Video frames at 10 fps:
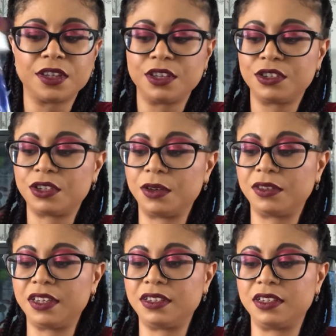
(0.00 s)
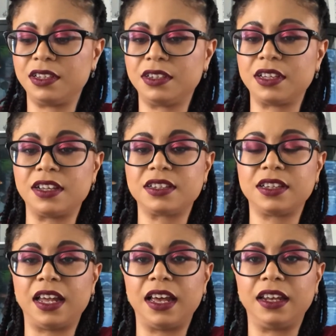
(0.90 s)
So this is a
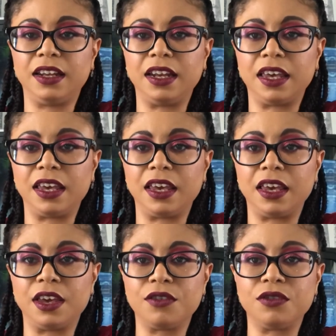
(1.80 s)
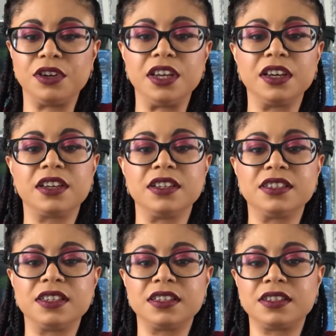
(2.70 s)
slightly runnier
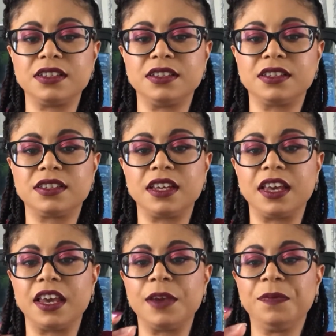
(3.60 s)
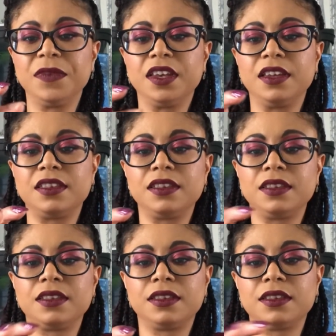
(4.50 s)
consistency.
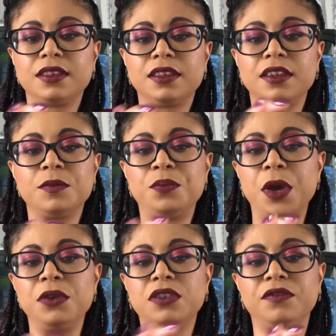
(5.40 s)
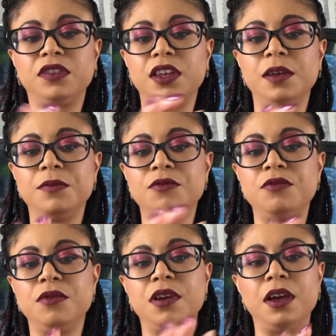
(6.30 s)
Both of them
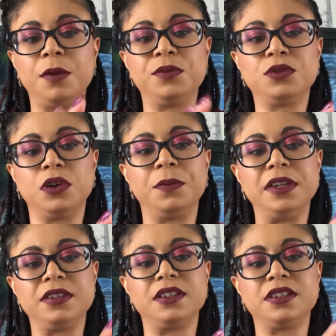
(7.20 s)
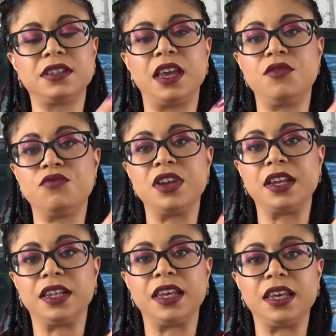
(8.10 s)
absorb into the skin
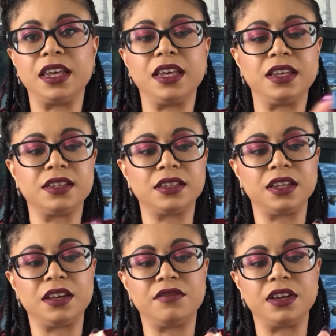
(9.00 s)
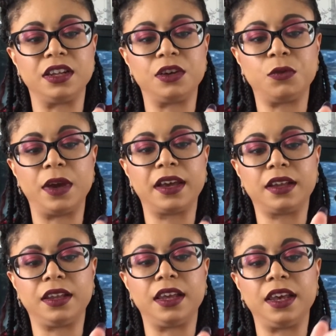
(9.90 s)
really easily, really
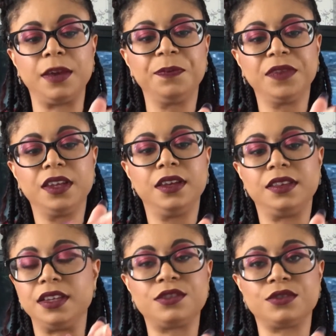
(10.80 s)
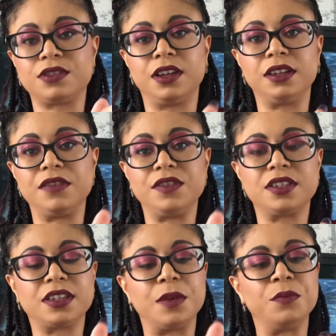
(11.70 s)
quickly. This does not leave your
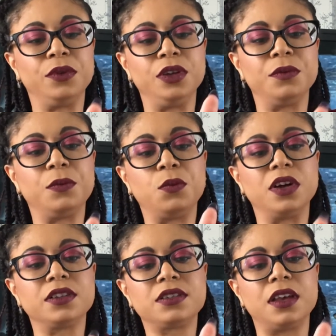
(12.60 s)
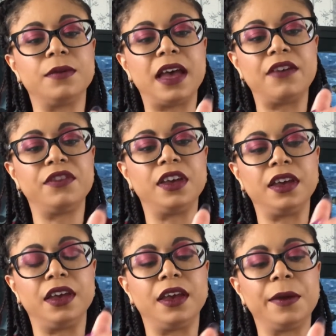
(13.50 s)
skin blue
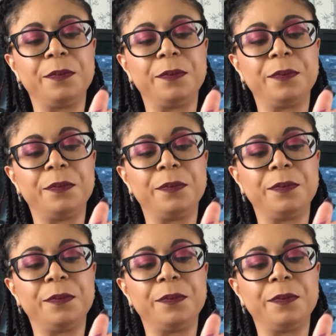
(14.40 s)
whatsoever.